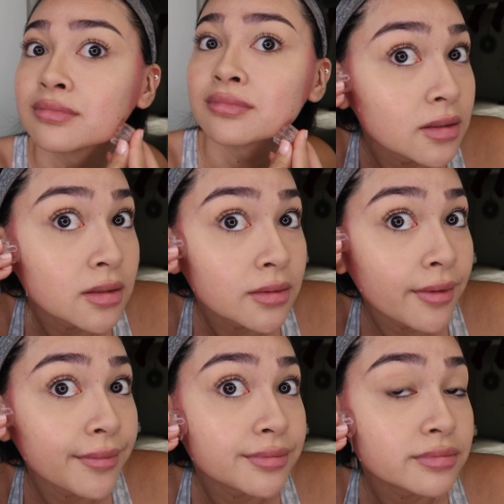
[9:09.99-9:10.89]

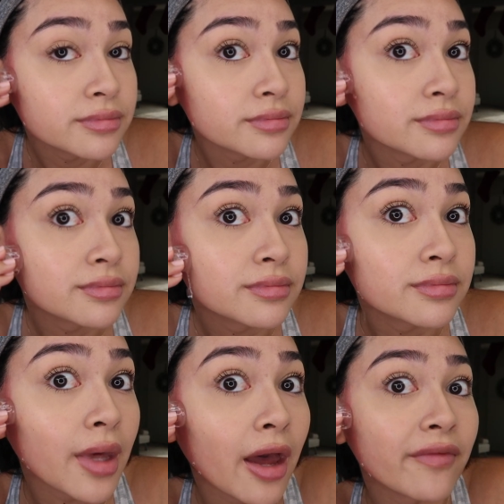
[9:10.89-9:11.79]

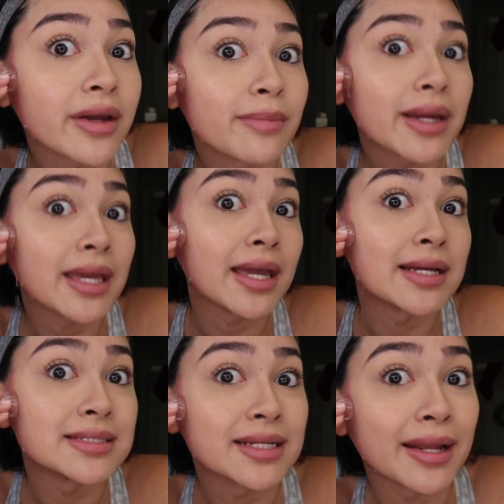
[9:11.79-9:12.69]
I have like my
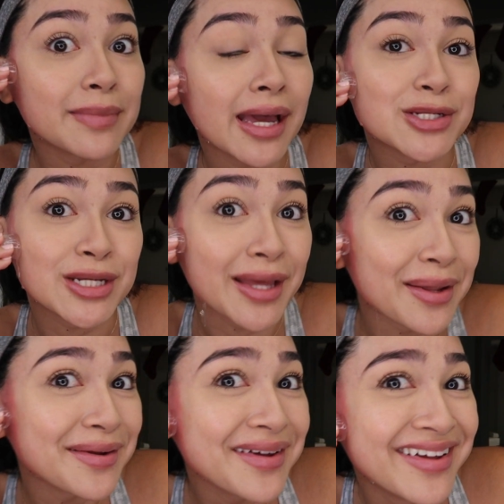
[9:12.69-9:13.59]
hand and I'm catching it.